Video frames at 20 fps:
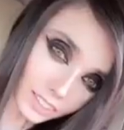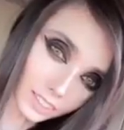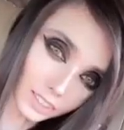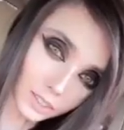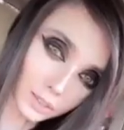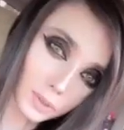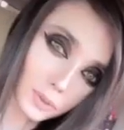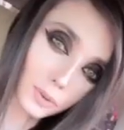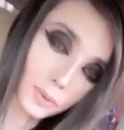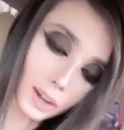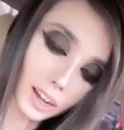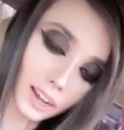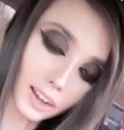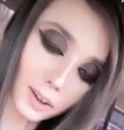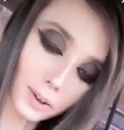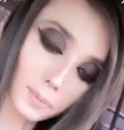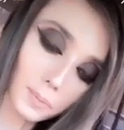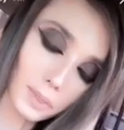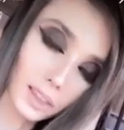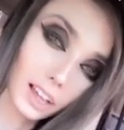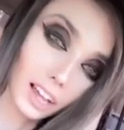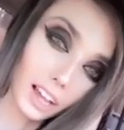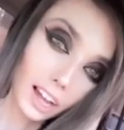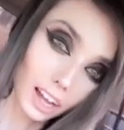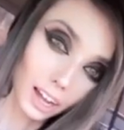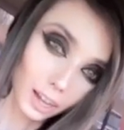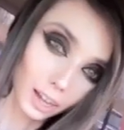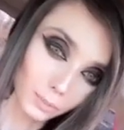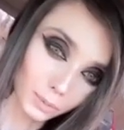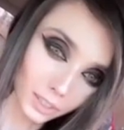guys, so
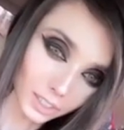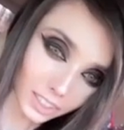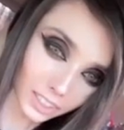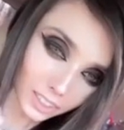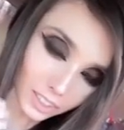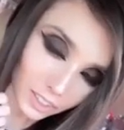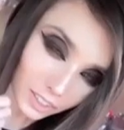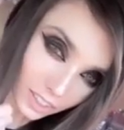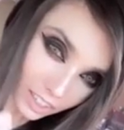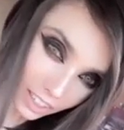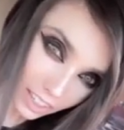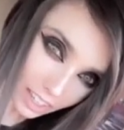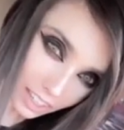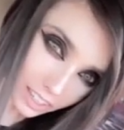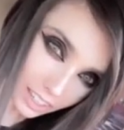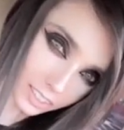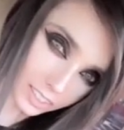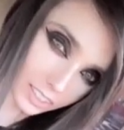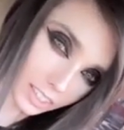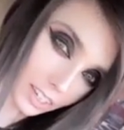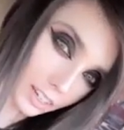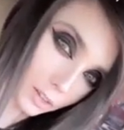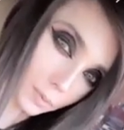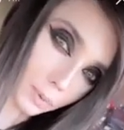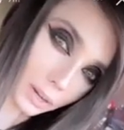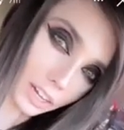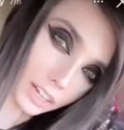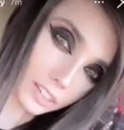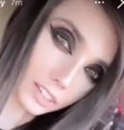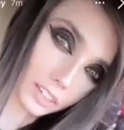I'm really sorry that it's
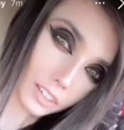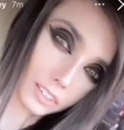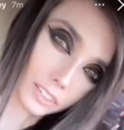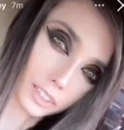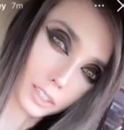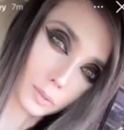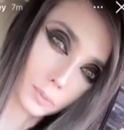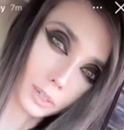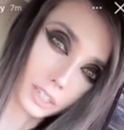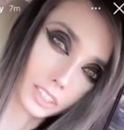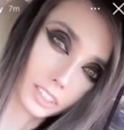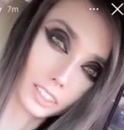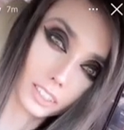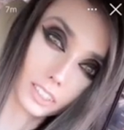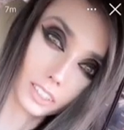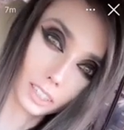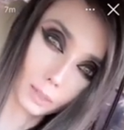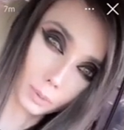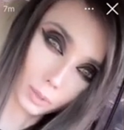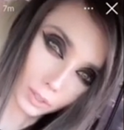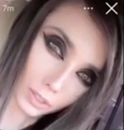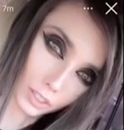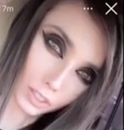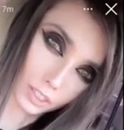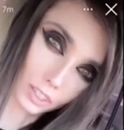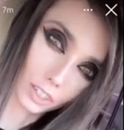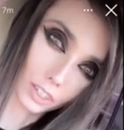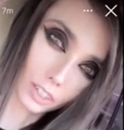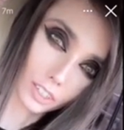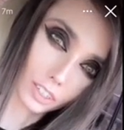kind of been a little bit since I
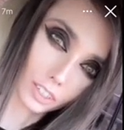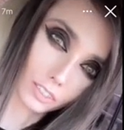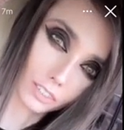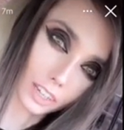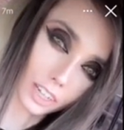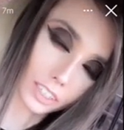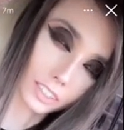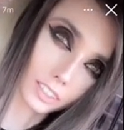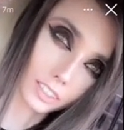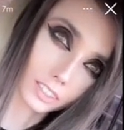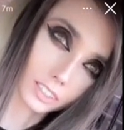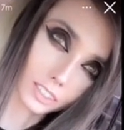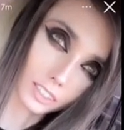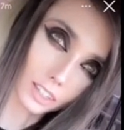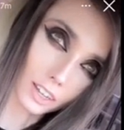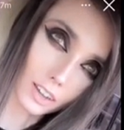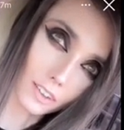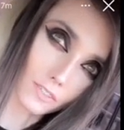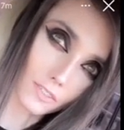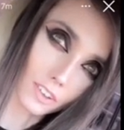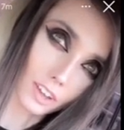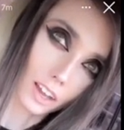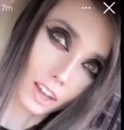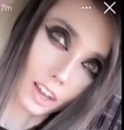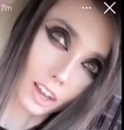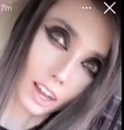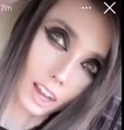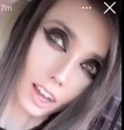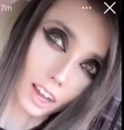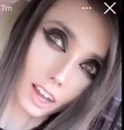posted on here last and stuff.
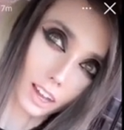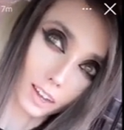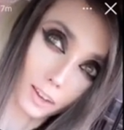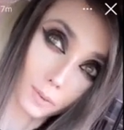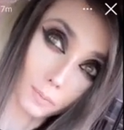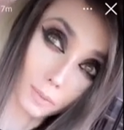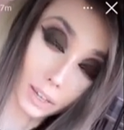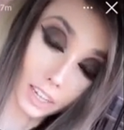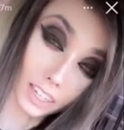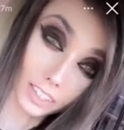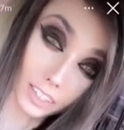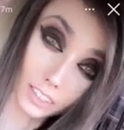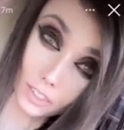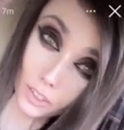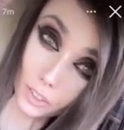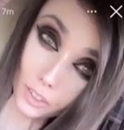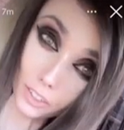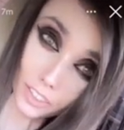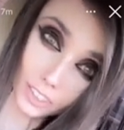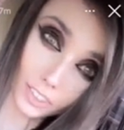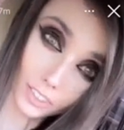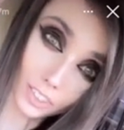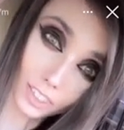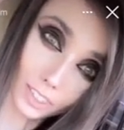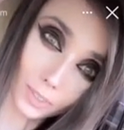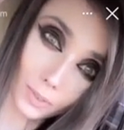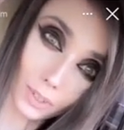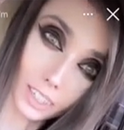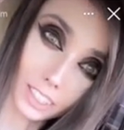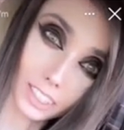And also
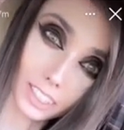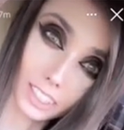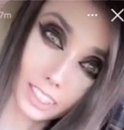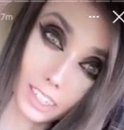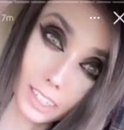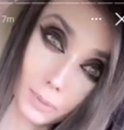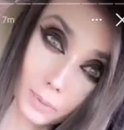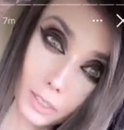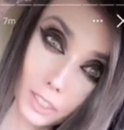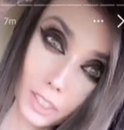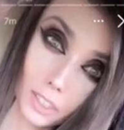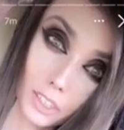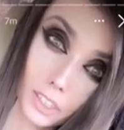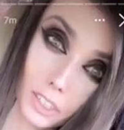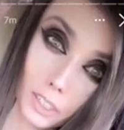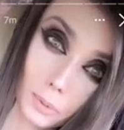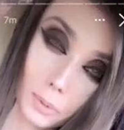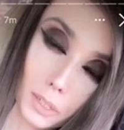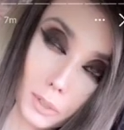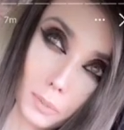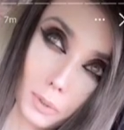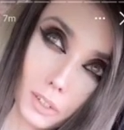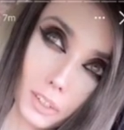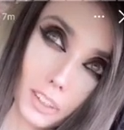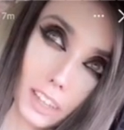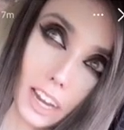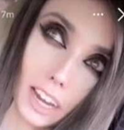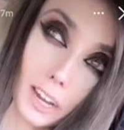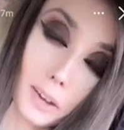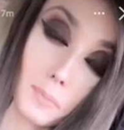just wanted to say I'm sorry to
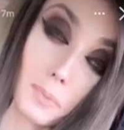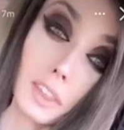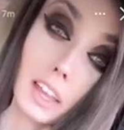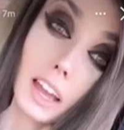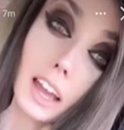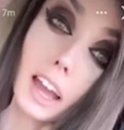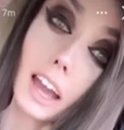people that